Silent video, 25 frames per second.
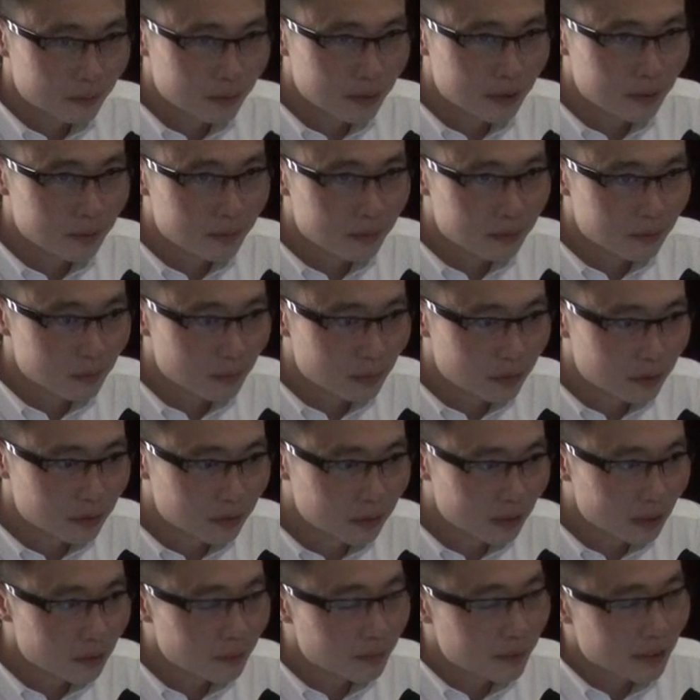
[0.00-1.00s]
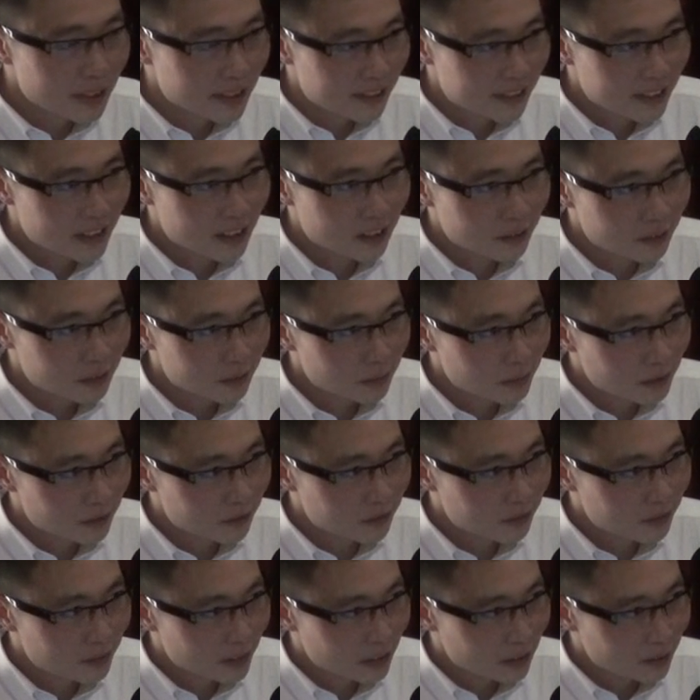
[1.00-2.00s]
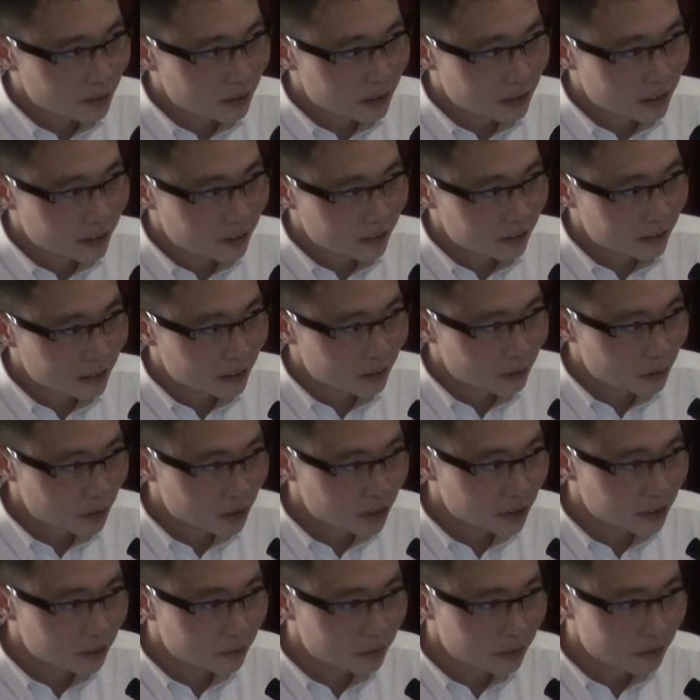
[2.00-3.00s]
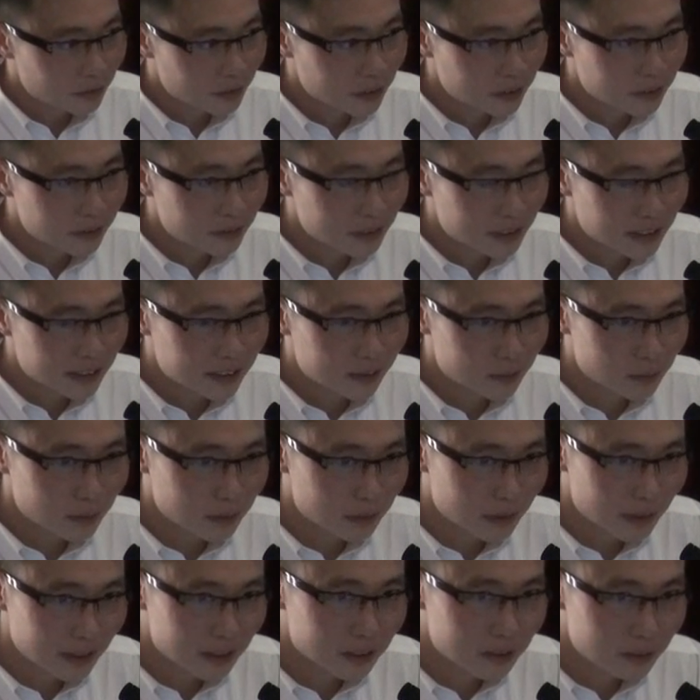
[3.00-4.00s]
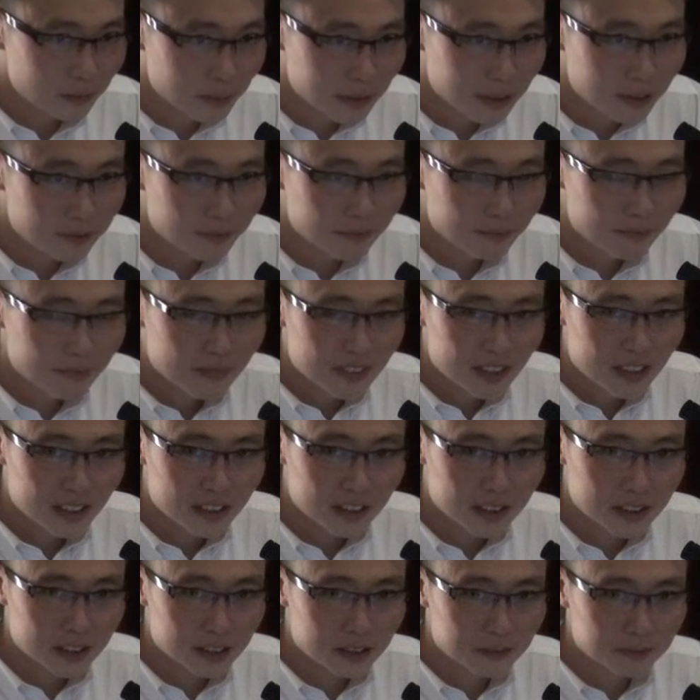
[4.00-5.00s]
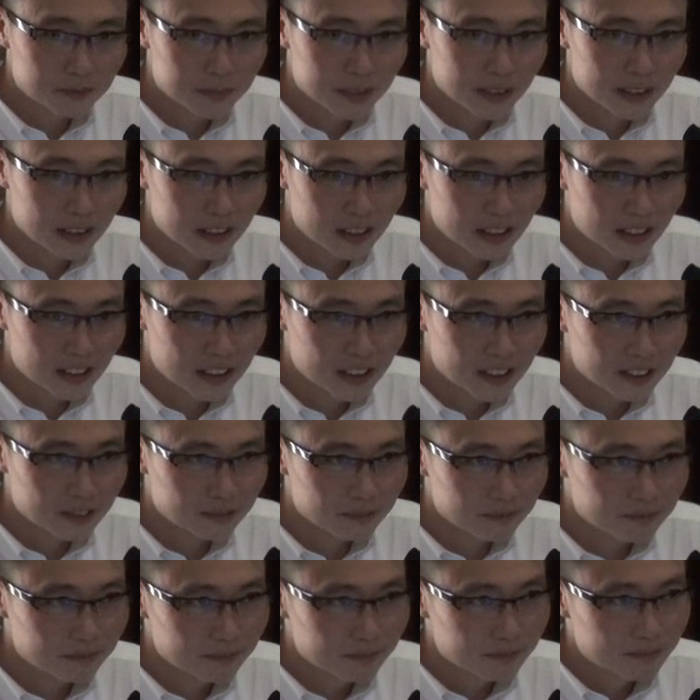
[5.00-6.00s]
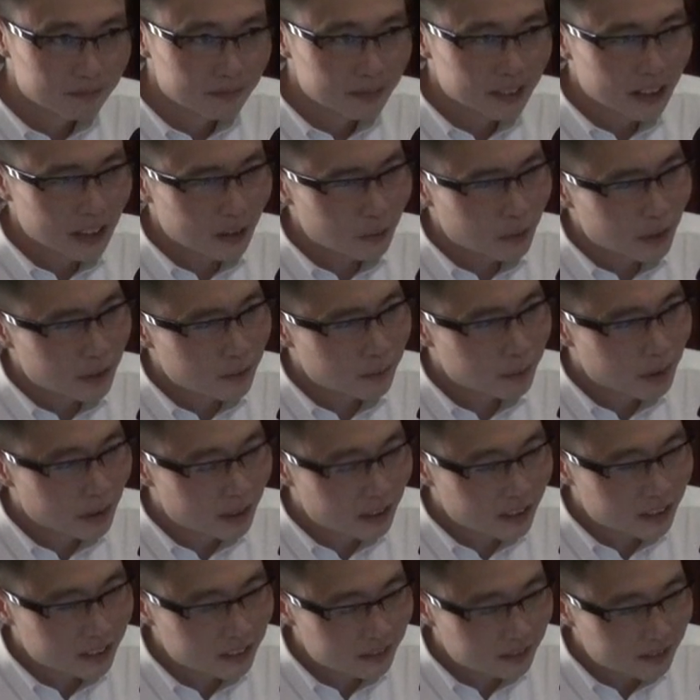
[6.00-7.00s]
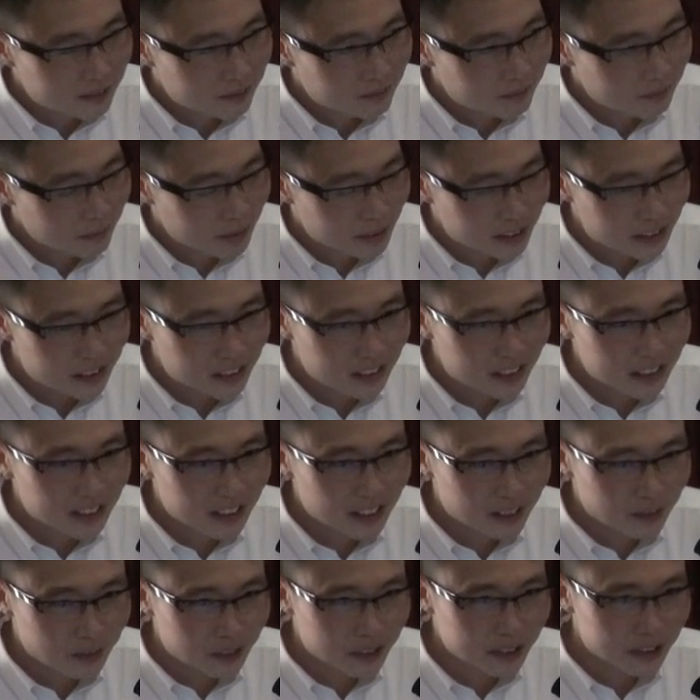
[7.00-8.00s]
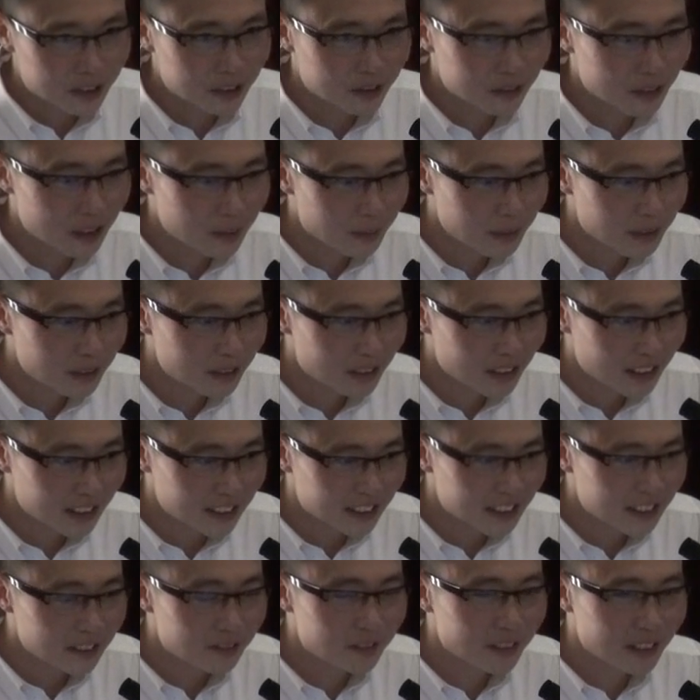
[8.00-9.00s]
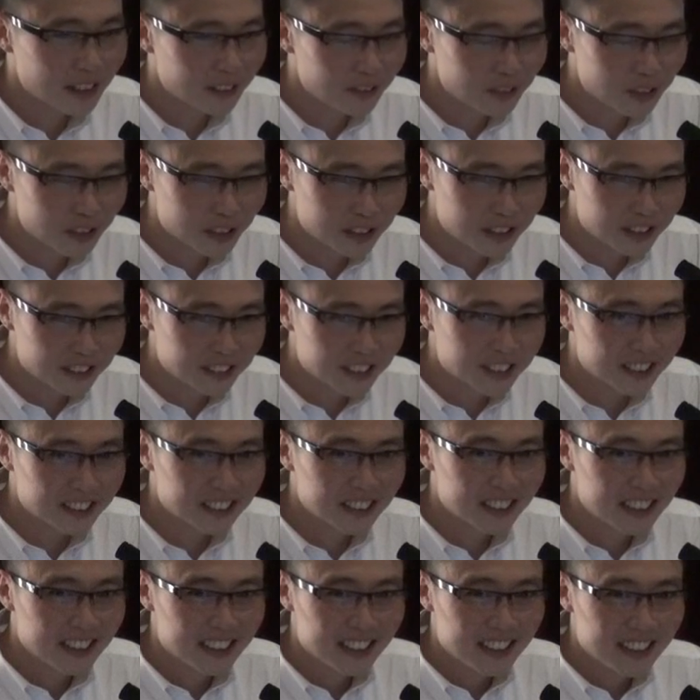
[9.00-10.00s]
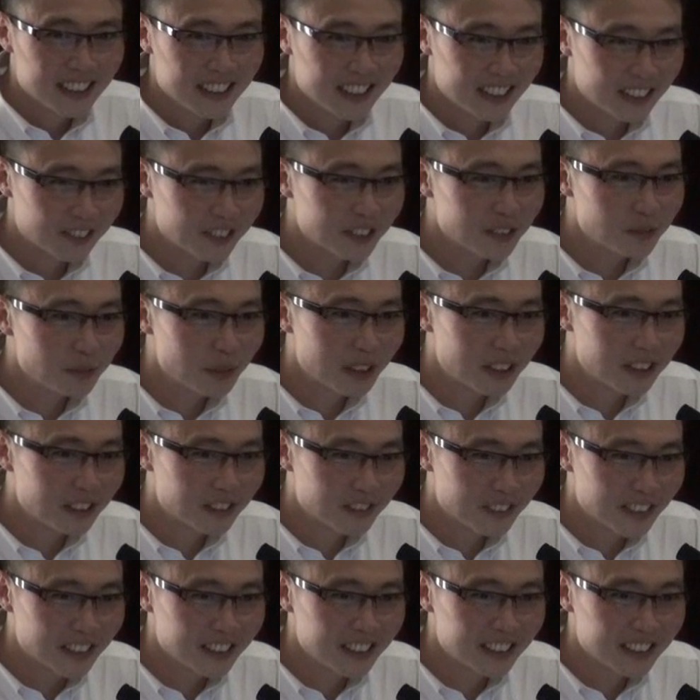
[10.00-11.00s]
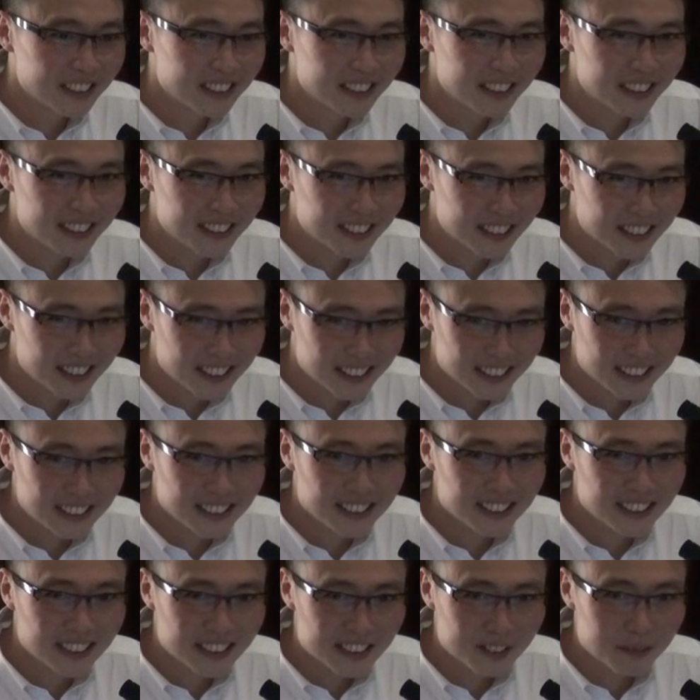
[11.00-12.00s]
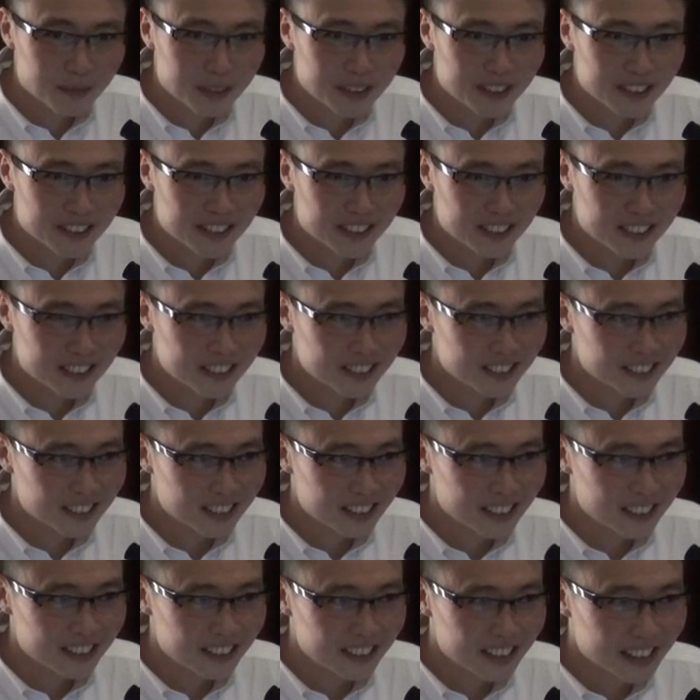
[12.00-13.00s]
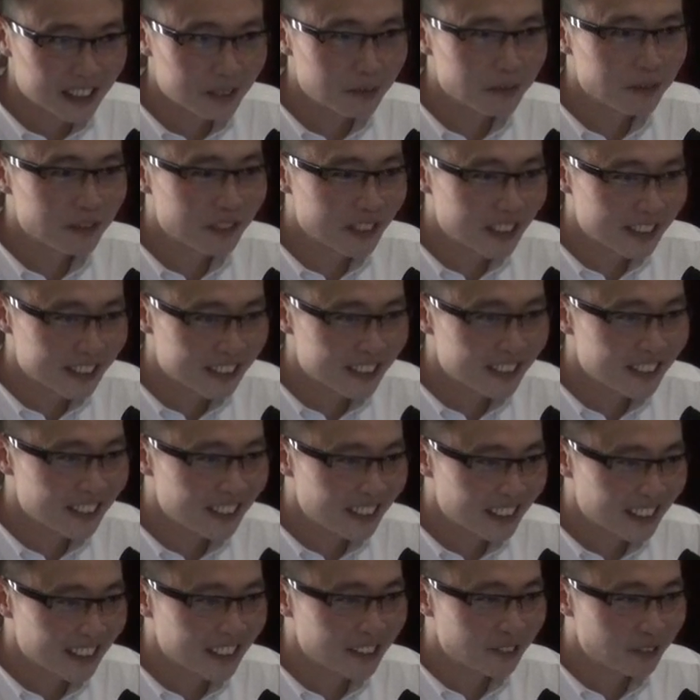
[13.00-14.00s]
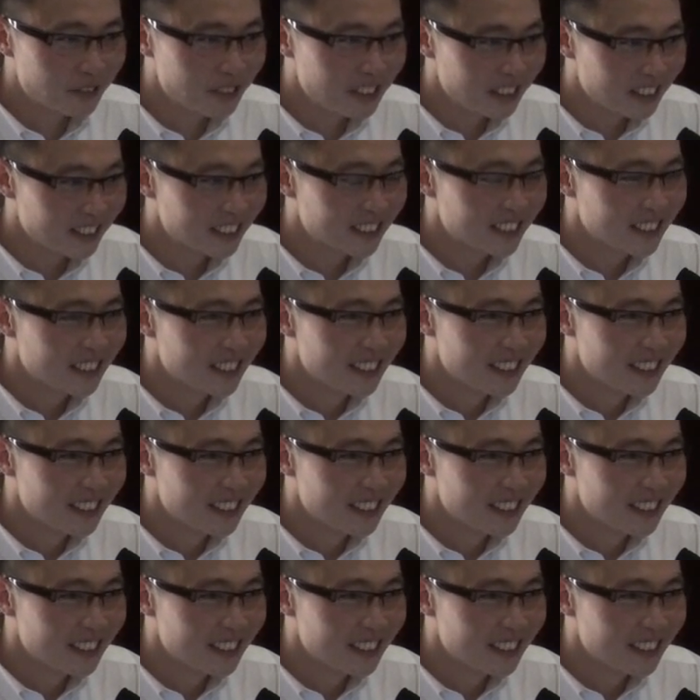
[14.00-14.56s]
we will not be as current with our literature review as we would like to be. At one point, personally, I was subscribing to, like, say, 5 journals. And after a while, I find that they are collecting dust because they come faster than I can read.